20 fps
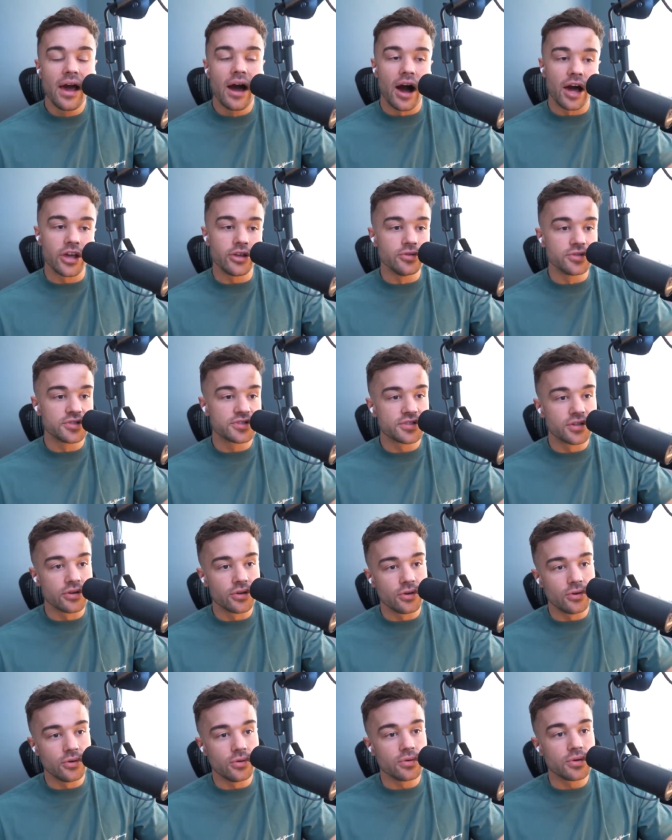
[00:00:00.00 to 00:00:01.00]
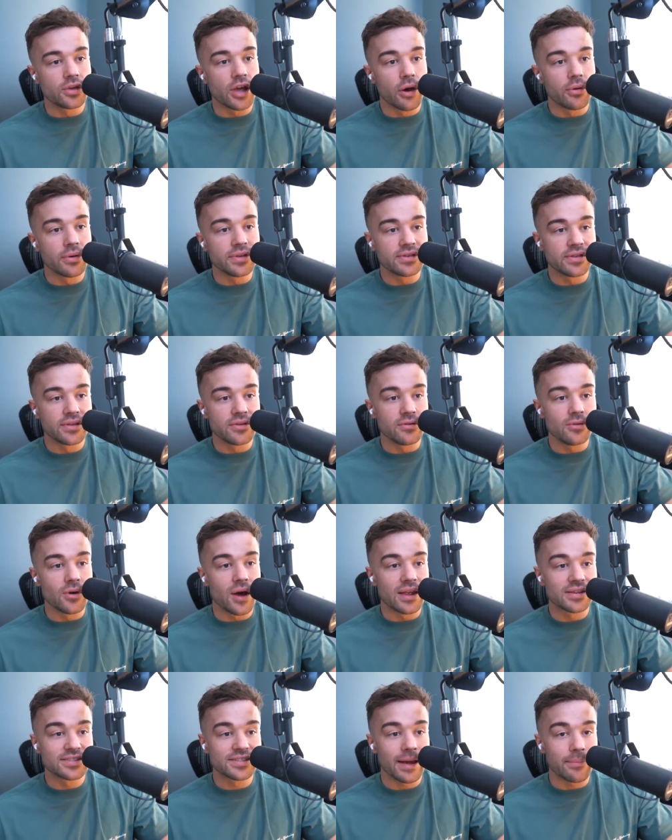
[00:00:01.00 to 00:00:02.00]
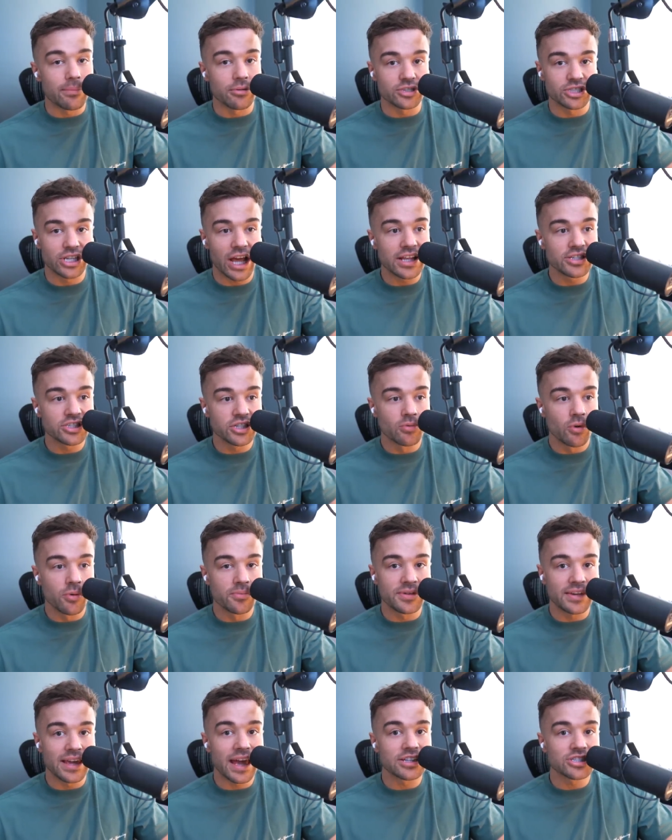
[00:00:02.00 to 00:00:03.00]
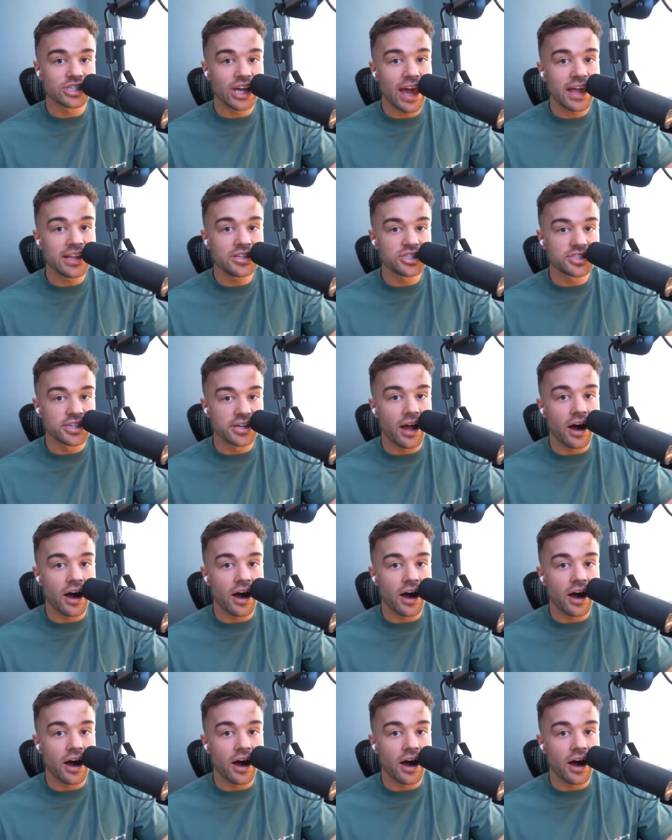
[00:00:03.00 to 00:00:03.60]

I used to go into a separate changing room to get changed and